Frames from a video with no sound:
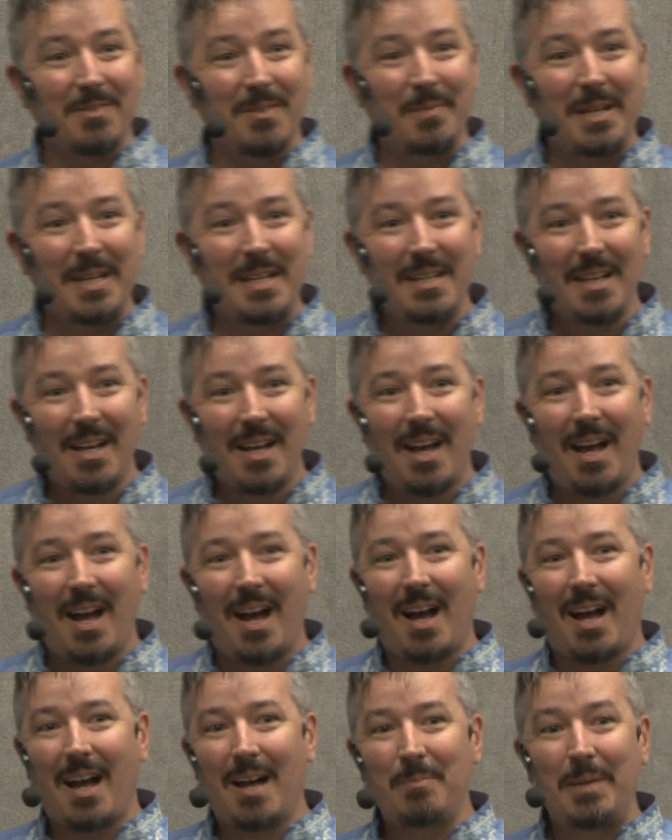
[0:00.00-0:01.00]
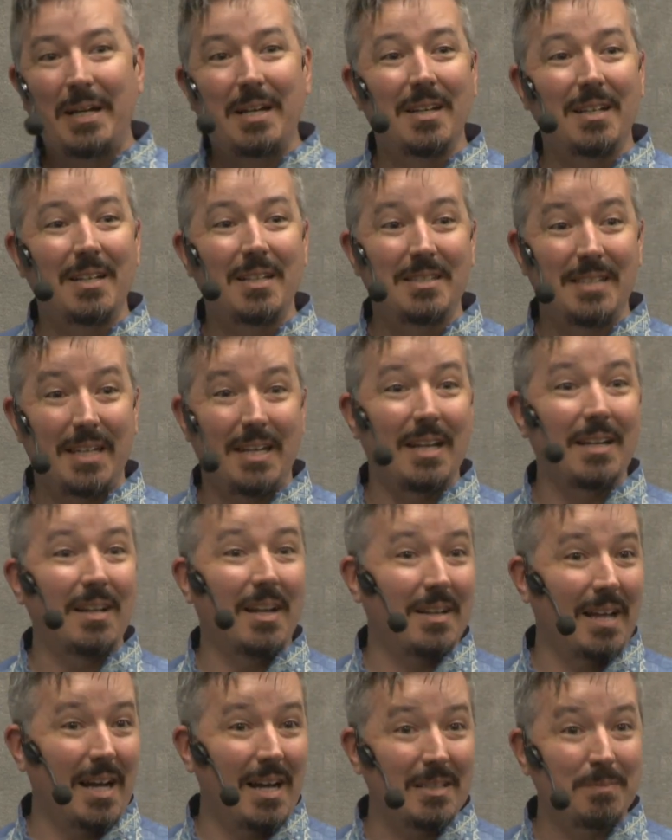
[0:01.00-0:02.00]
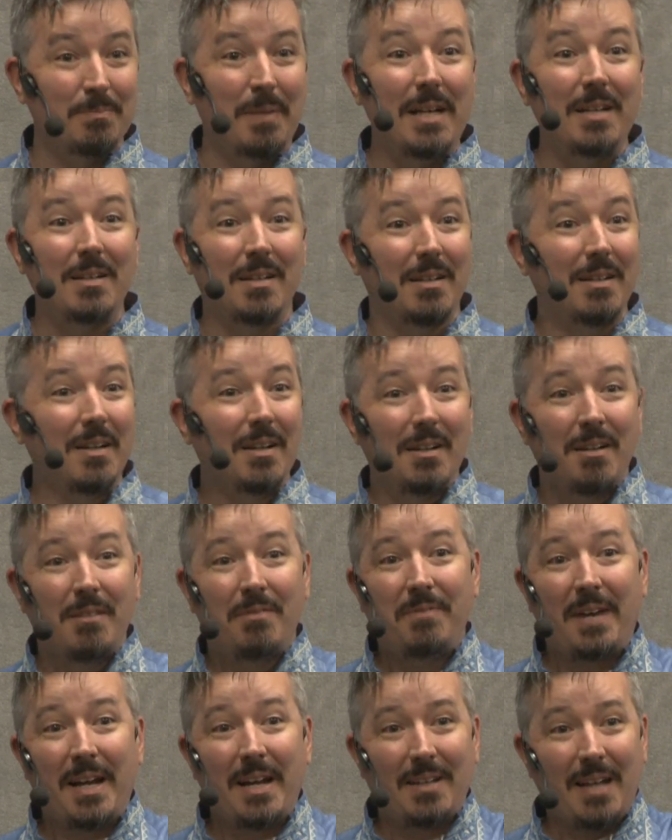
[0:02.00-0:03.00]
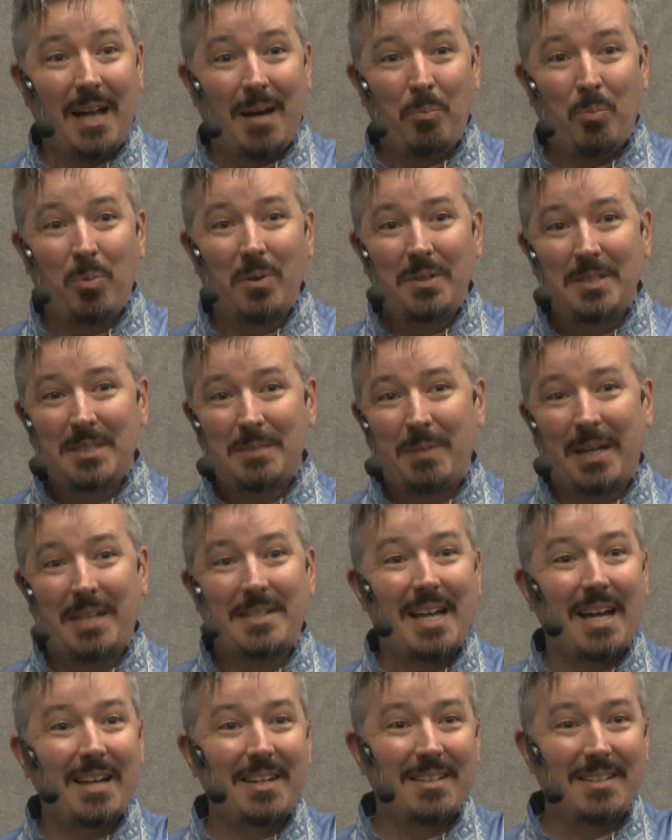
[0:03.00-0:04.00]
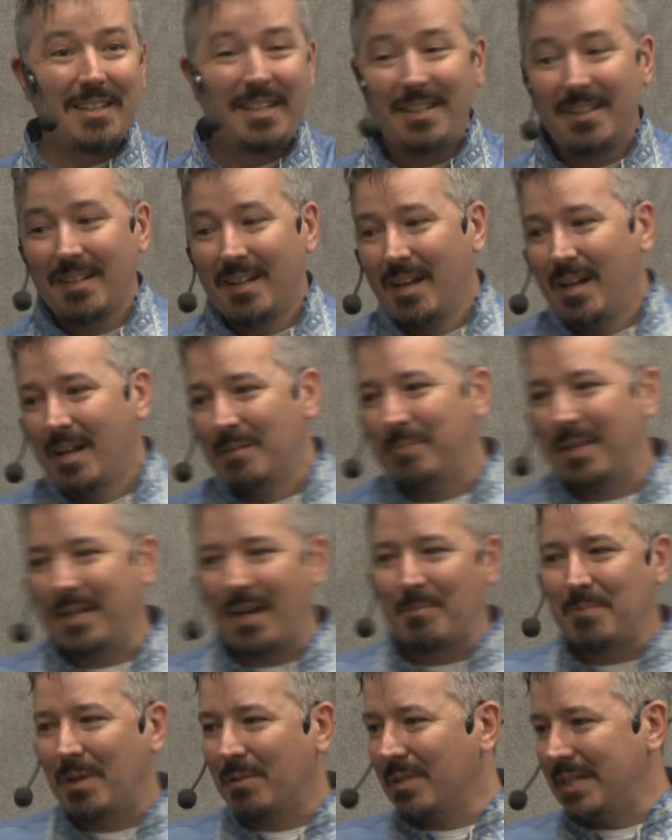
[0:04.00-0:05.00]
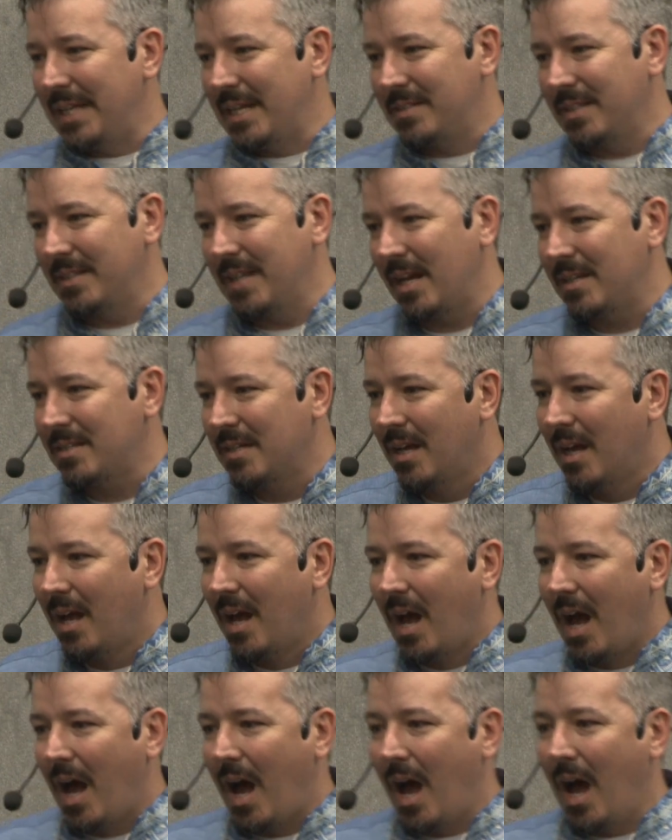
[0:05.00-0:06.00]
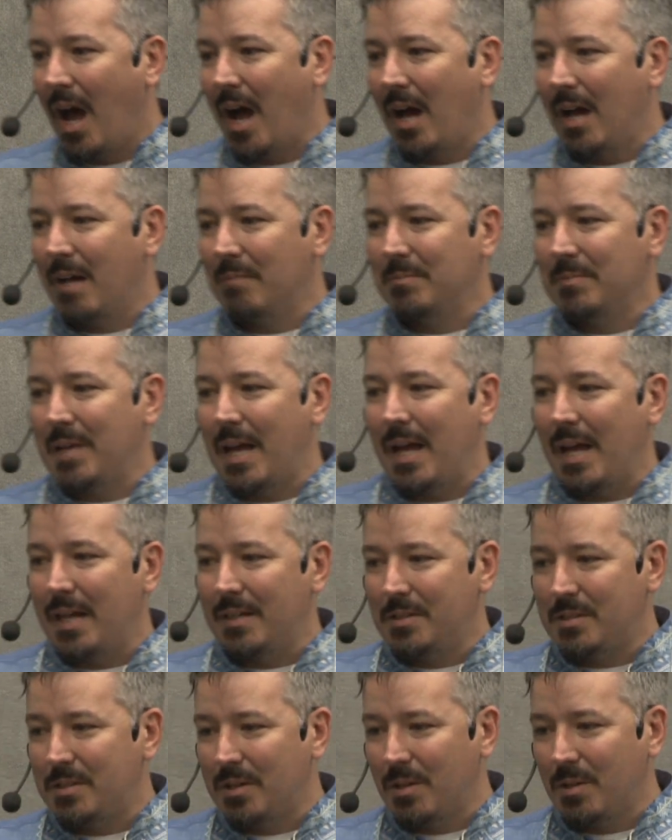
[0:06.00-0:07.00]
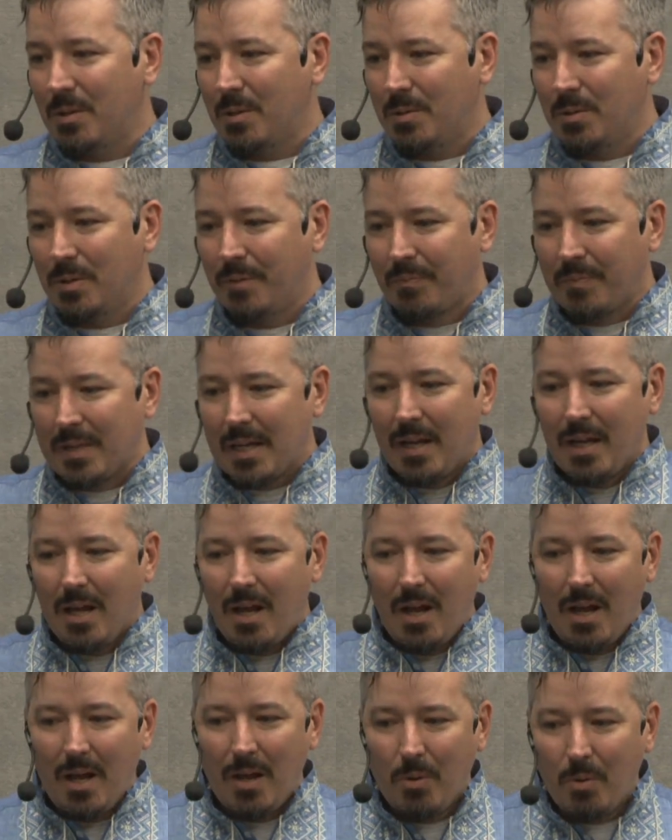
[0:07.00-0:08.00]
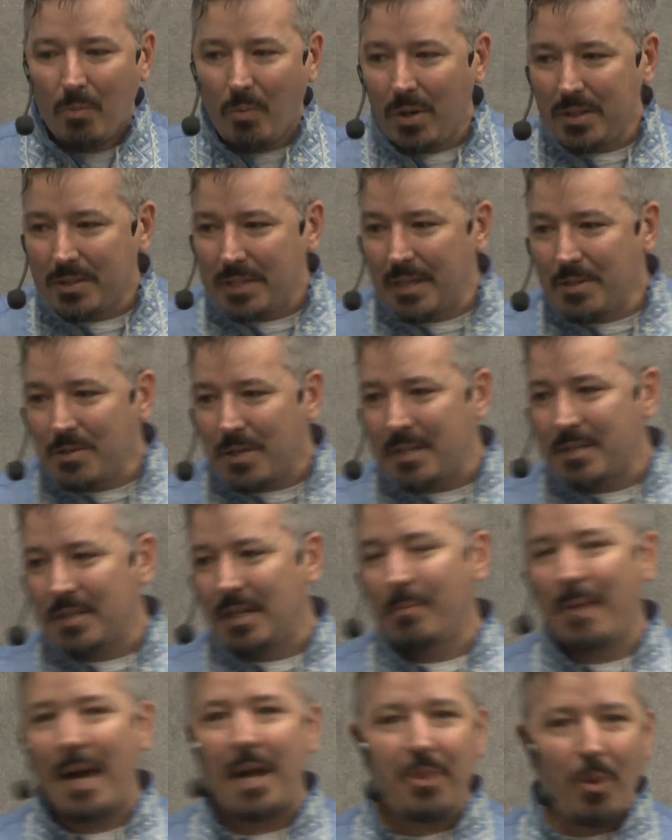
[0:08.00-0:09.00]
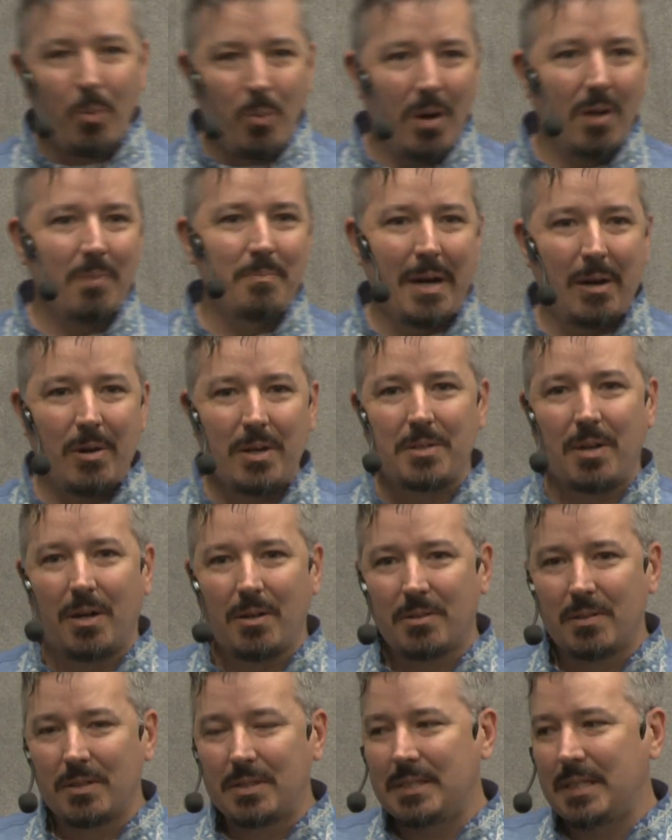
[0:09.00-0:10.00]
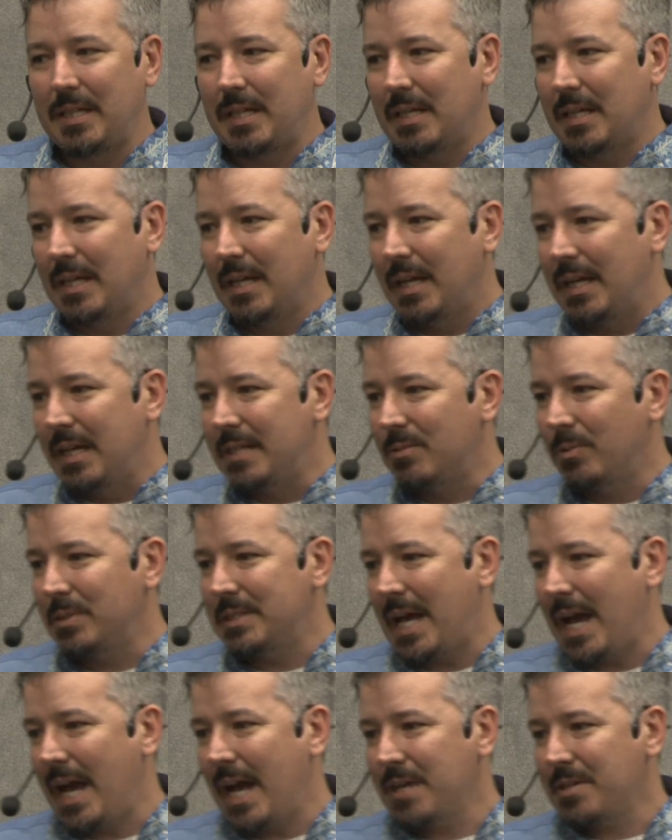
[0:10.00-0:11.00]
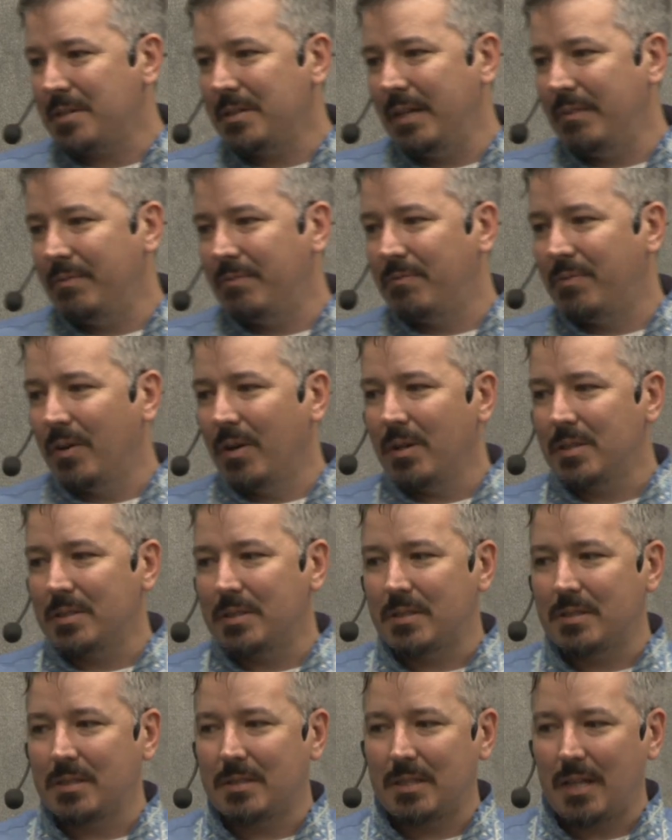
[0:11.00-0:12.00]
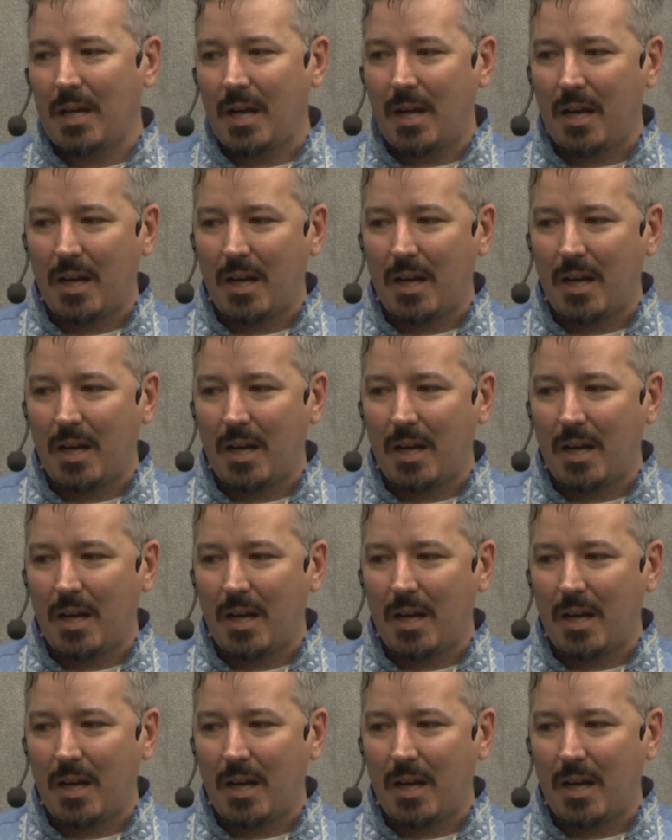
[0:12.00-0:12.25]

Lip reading: for me because it allows me to fail upwards spectacularly, but I'm not really into that. And so what's interesting about the word meritocracy is it was actually first